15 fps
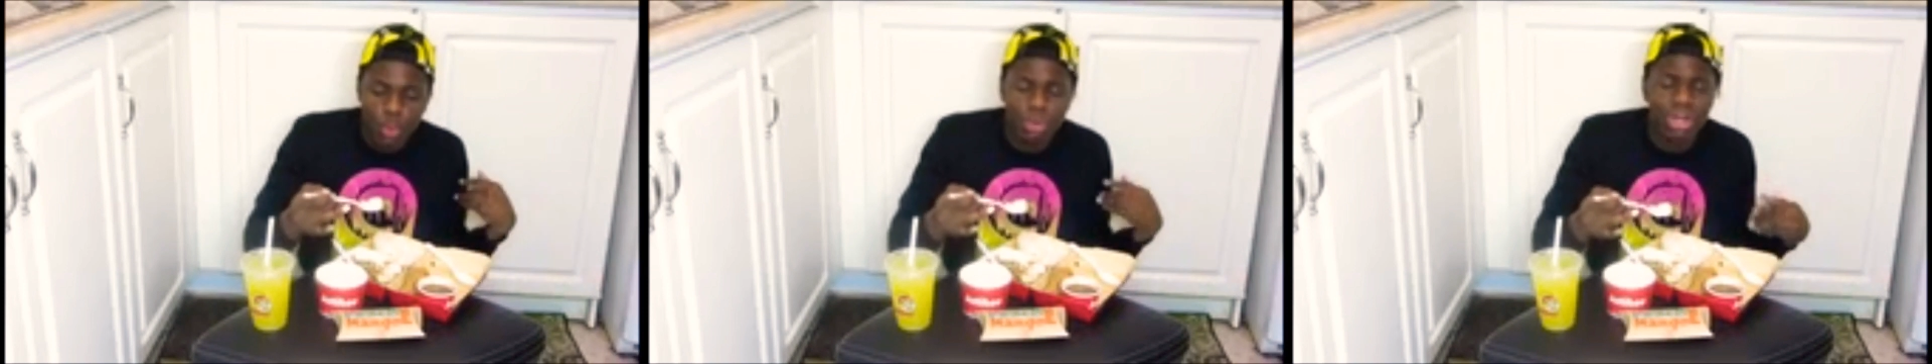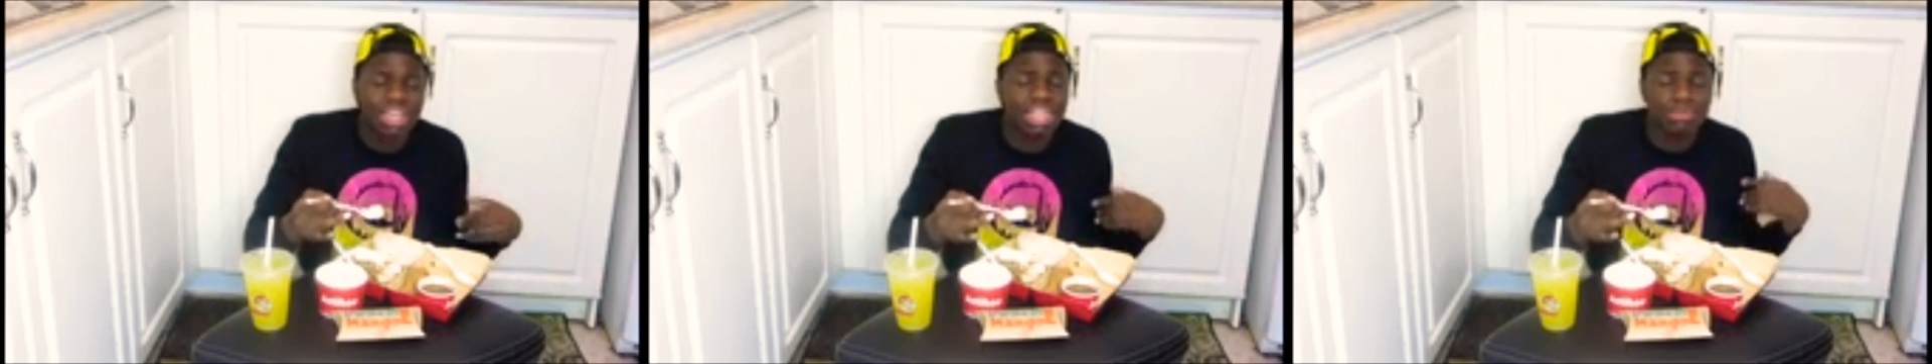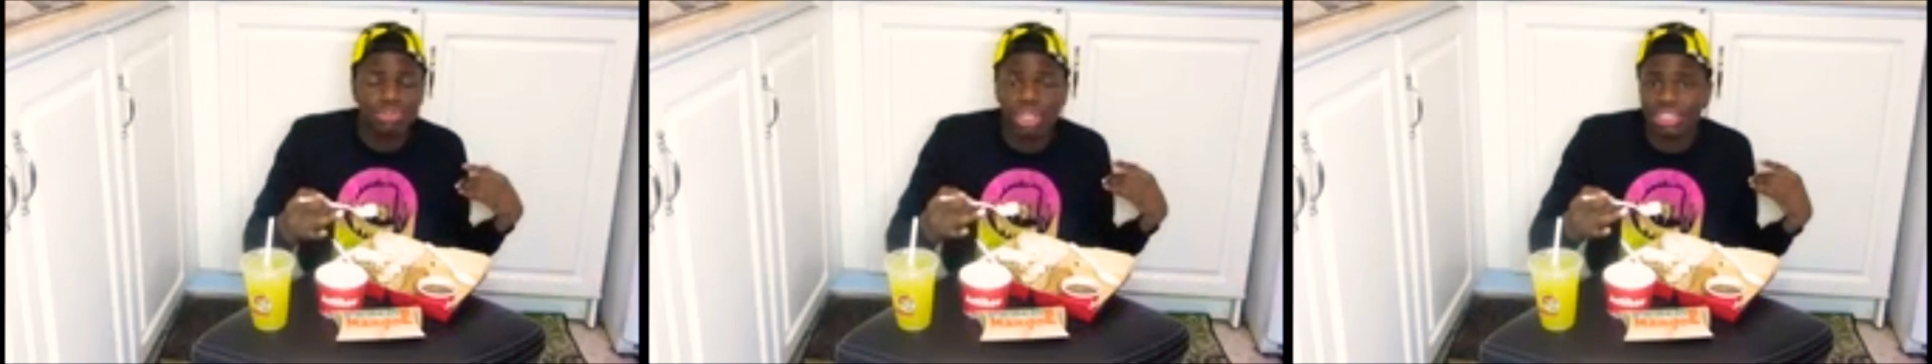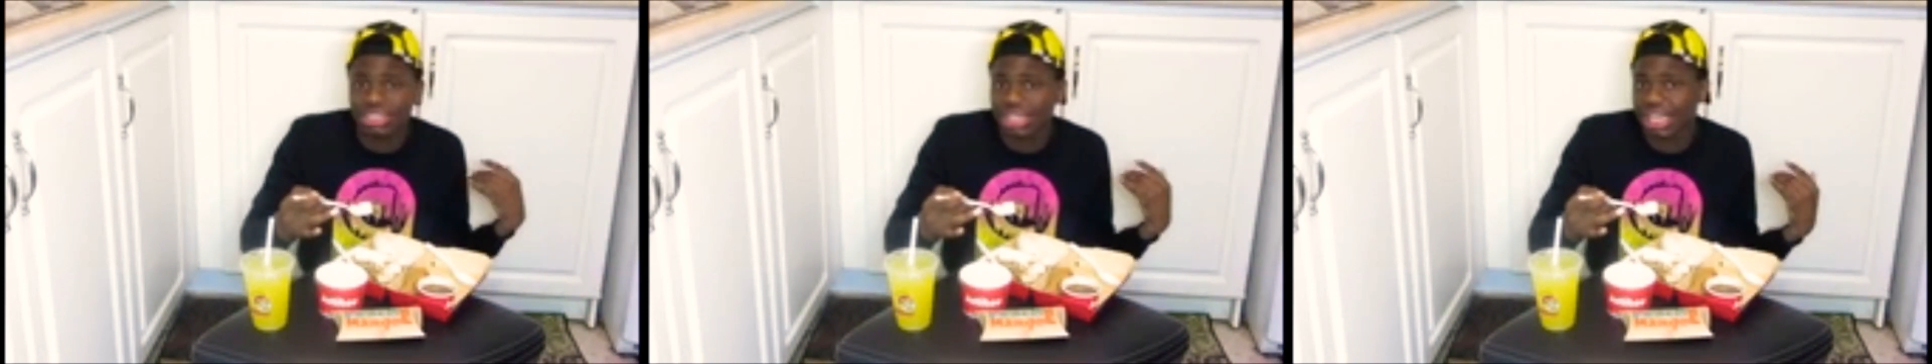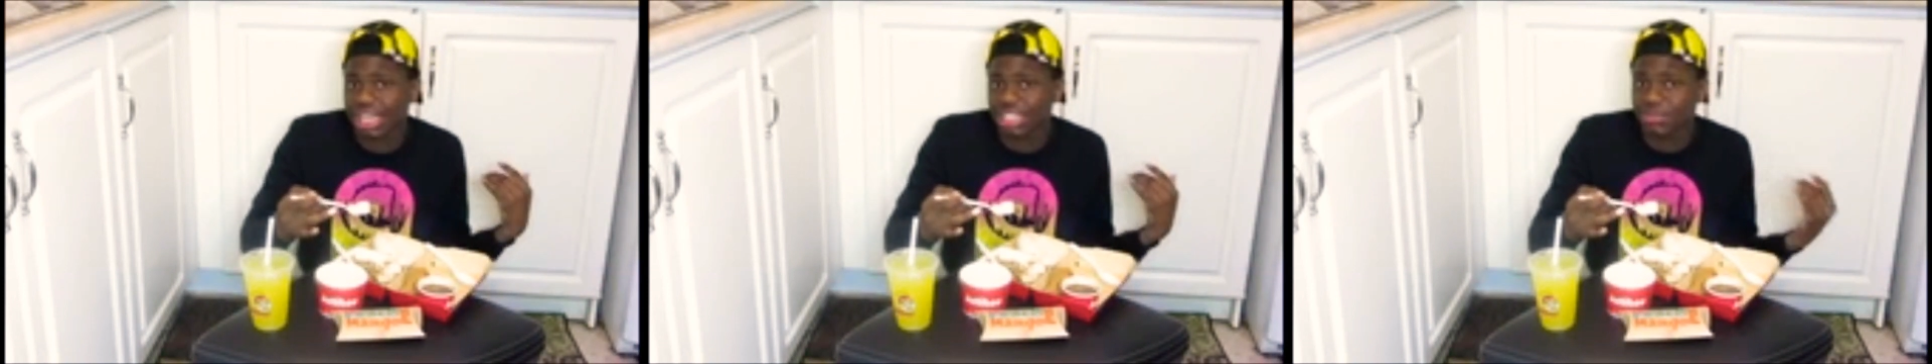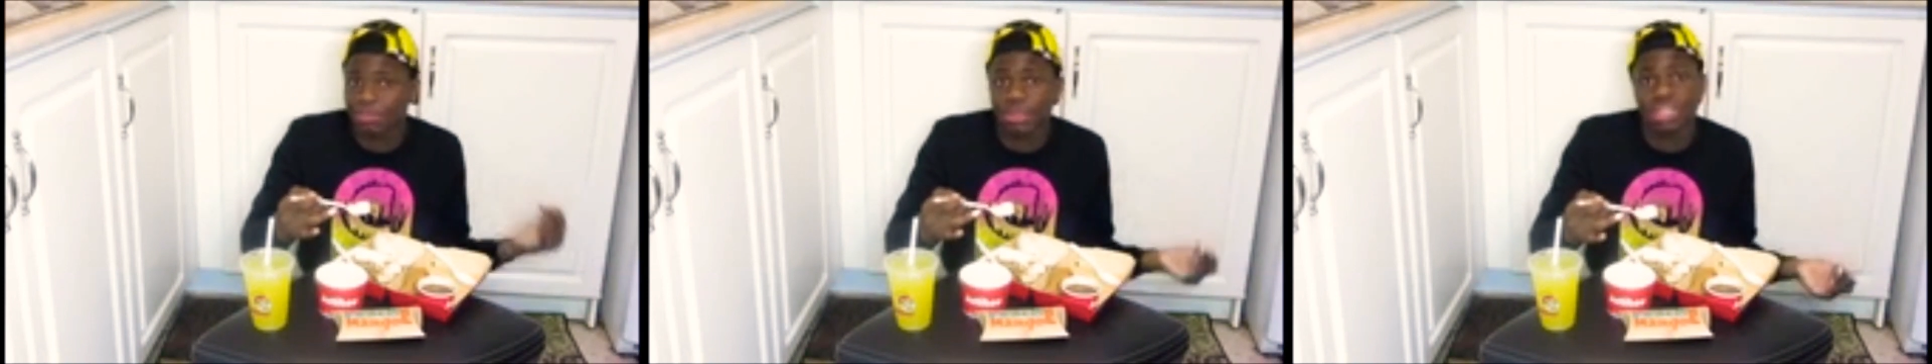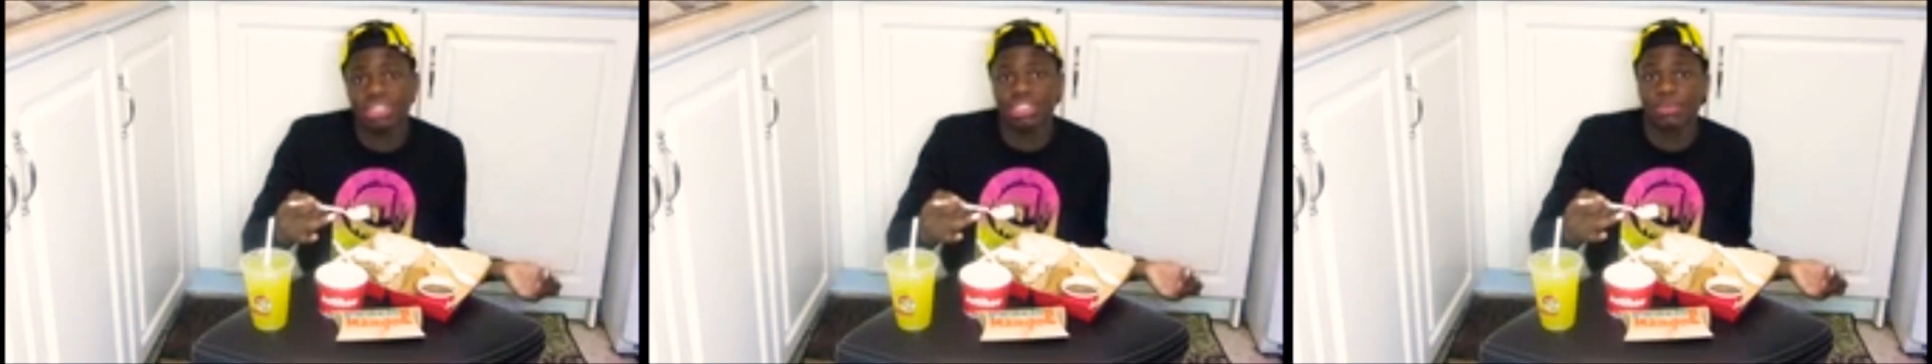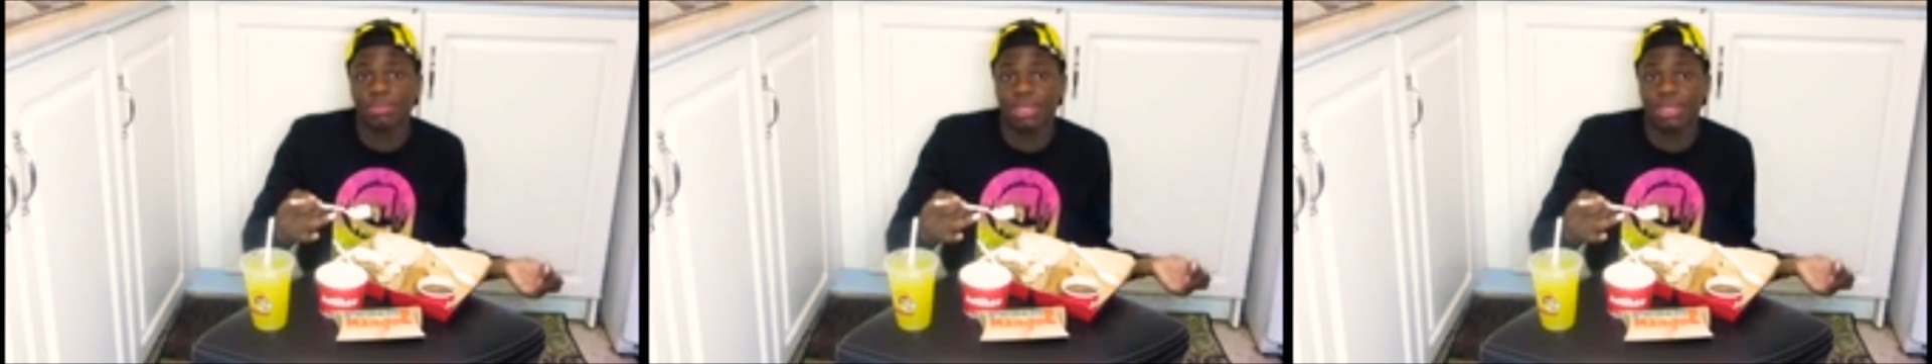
What I keep trying to explain to